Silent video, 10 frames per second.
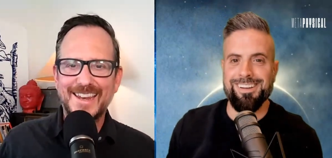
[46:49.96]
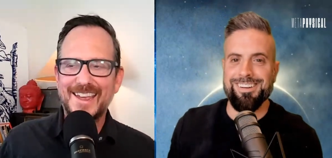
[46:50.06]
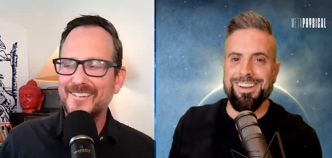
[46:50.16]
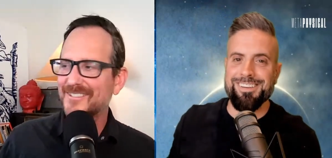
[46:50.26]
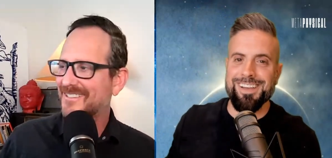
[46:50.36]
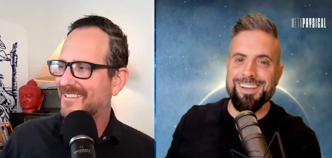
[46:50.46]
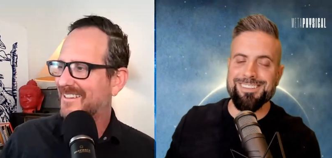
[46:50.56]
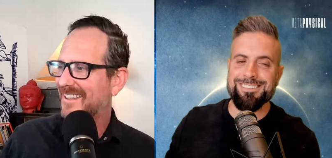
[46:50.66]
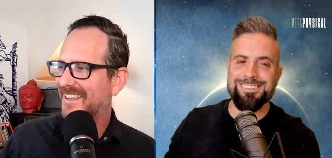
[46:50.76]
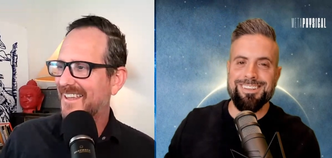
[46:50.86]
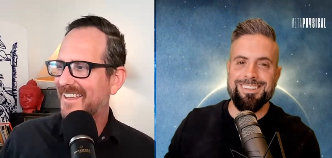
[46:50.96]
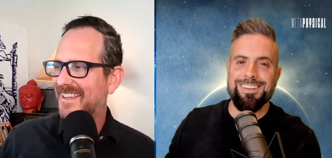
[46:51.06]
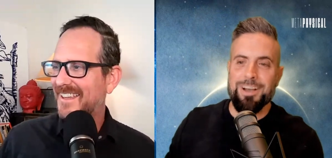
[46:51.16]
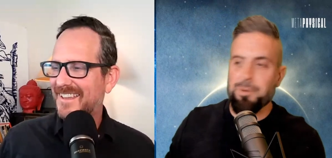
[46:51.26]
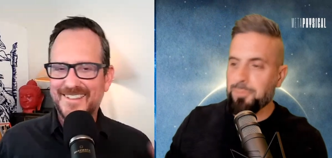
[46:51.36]
Speaker 1: else. you guys.
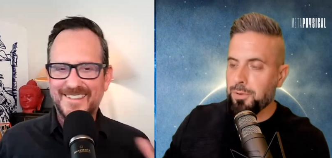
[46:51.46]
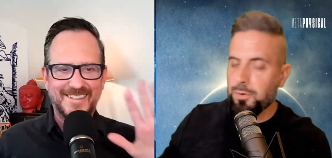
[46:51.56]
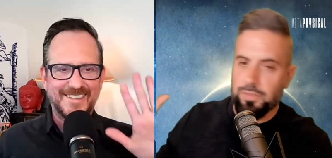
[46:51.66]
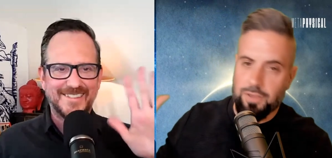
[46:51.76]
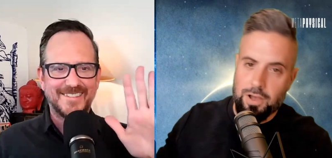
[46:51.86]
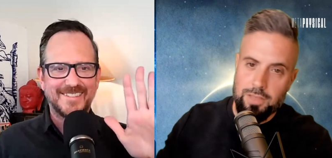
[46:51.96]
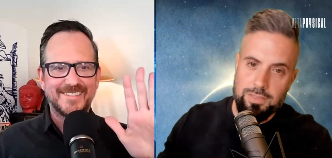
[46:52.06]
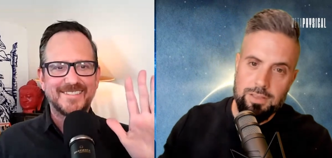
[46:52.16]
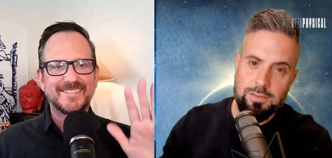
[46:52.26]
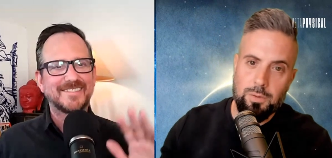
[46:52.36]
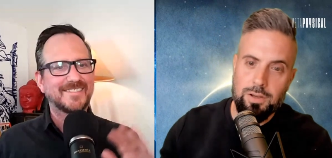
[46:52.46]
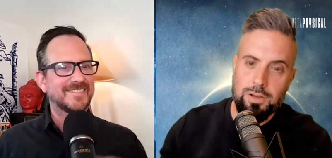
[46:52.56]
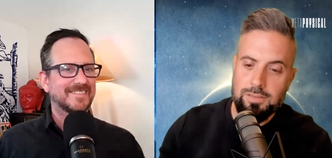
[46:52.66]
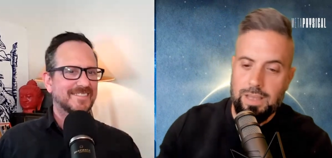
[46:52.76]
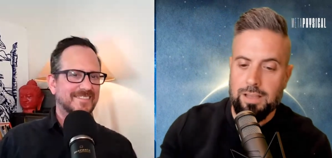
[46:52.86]
Hope you thought this was
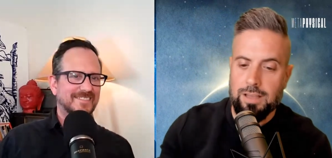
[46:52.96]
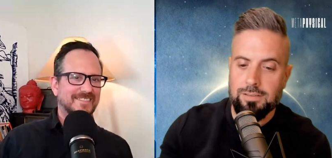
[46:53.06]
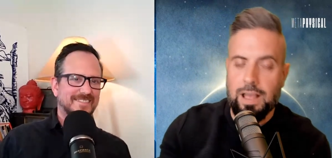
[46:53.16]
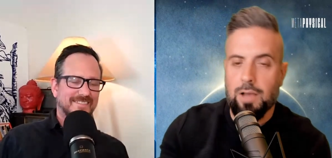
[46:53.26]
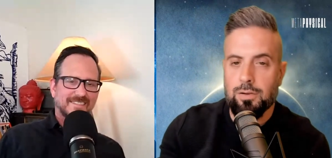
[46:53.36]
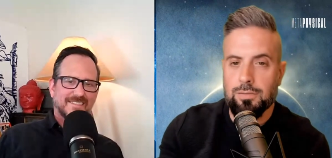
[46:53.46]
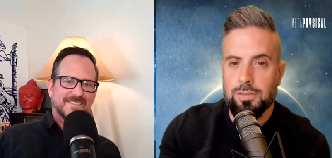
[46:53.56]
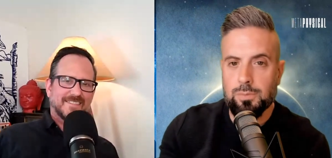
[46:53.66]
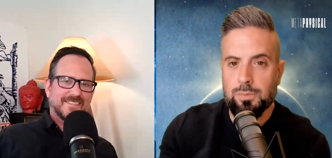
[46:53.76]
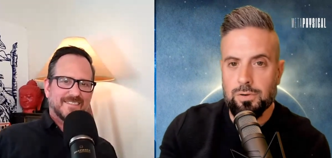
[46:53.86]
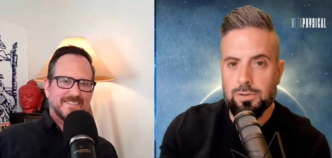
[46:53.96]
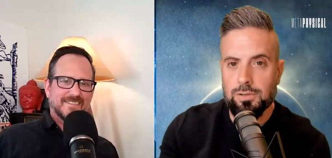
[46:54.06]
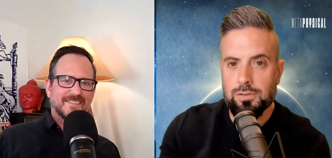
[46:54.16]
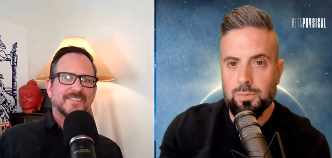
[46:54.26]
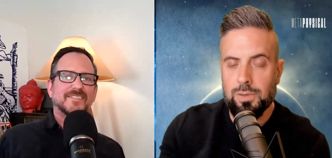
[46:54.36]
as out of this world as
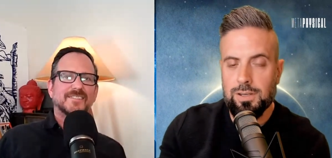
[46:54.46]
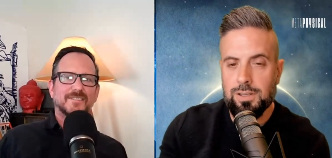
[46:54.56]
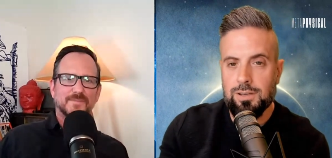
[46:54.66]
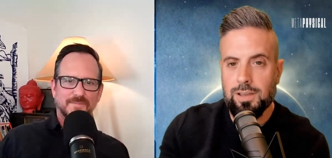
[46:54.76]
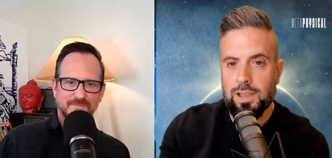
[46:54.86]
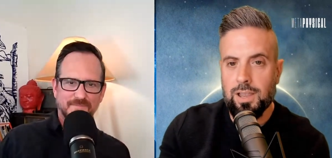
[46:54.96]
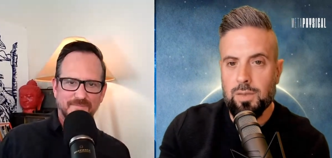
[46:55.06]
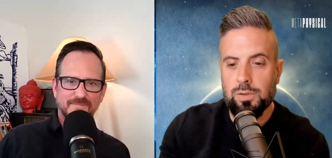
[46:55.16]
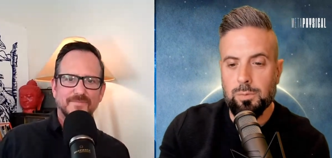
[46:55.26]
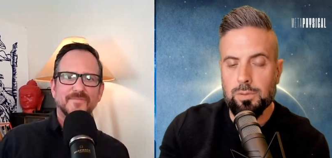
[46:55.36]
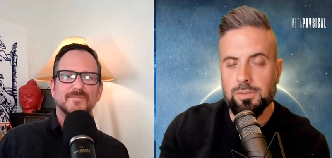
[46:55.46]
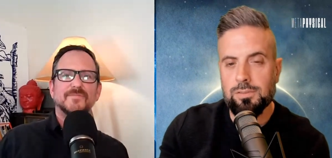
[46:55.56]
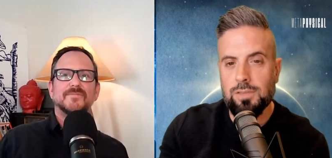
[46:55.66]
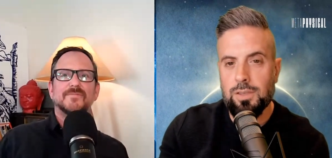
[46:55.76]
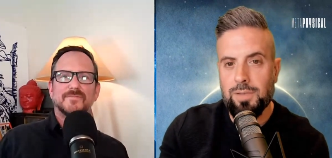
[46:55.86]
we did, and we will see
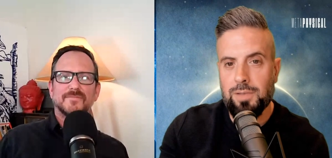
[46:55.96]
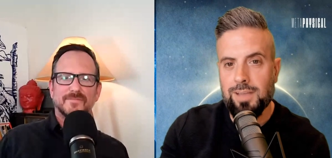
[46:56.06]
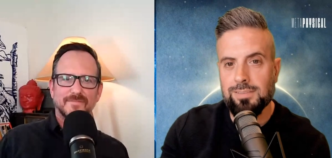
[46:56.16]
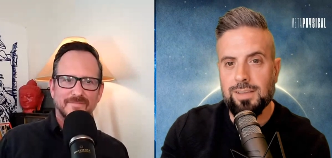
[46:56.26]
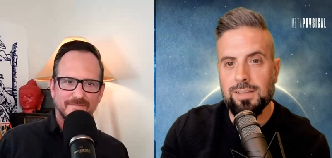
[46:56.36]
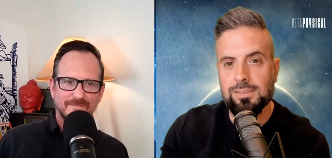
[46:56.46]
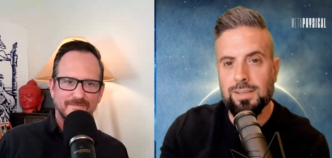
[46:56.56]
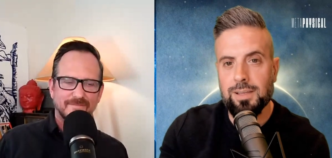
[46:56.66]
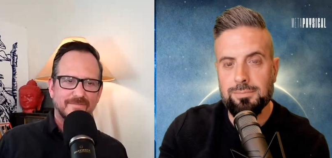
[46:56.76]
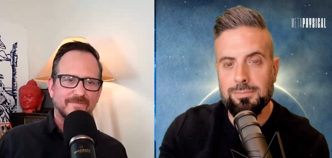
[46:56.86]
you guys next time.